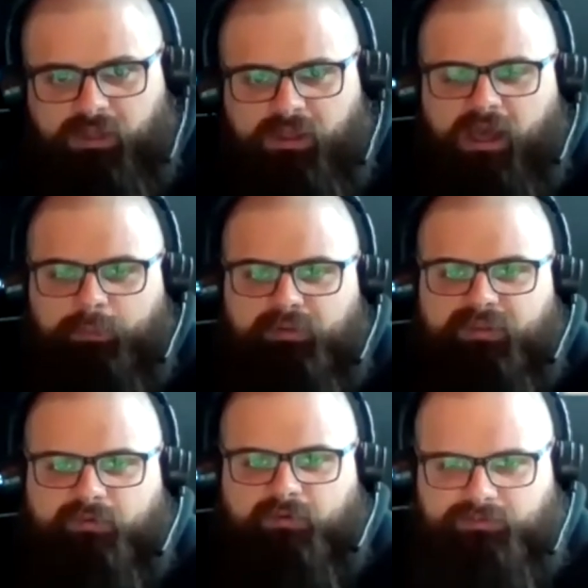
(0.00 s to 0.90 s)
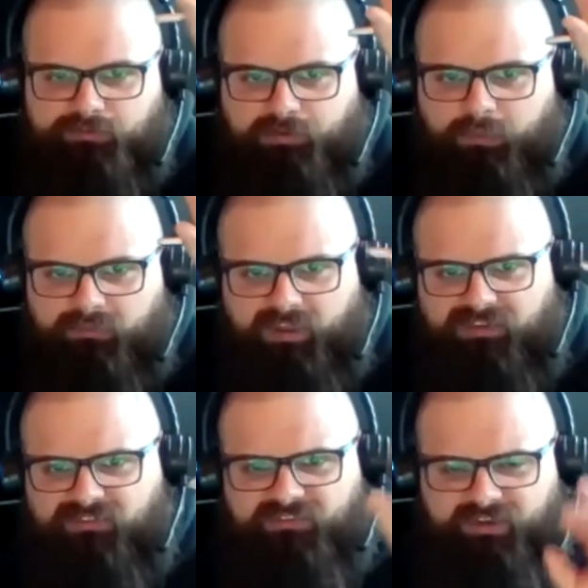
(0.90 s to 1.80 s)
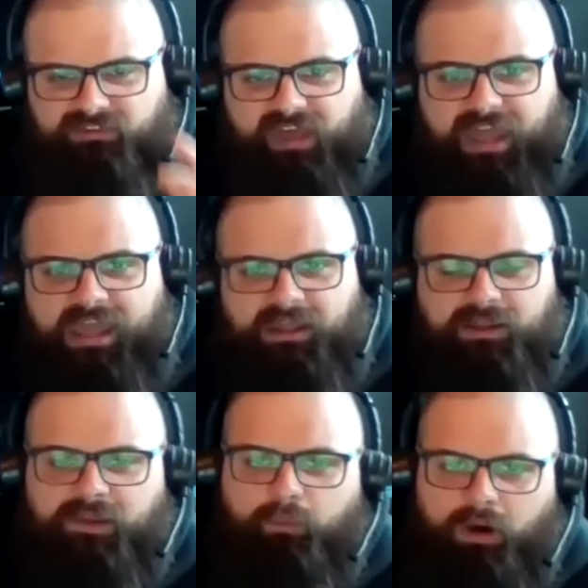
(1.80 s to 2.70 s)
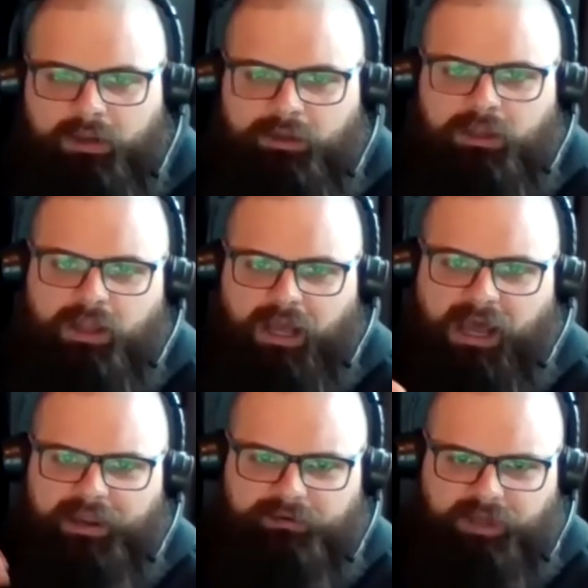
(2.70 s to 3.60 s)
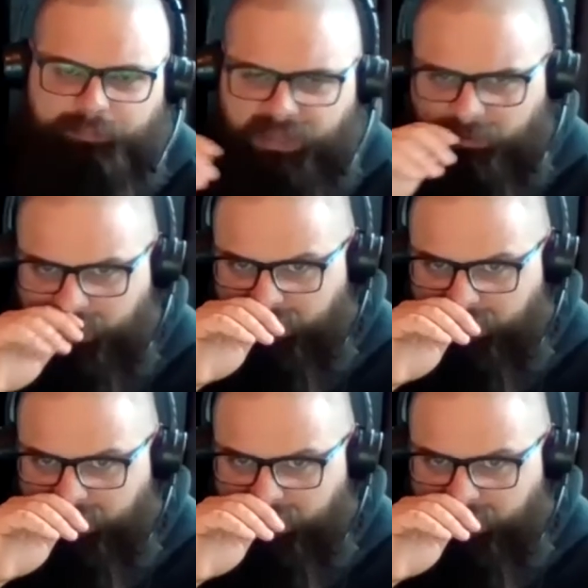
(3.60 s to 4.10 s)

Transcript: I believe your interest rate was like six eight, and they wanted a higher down payment.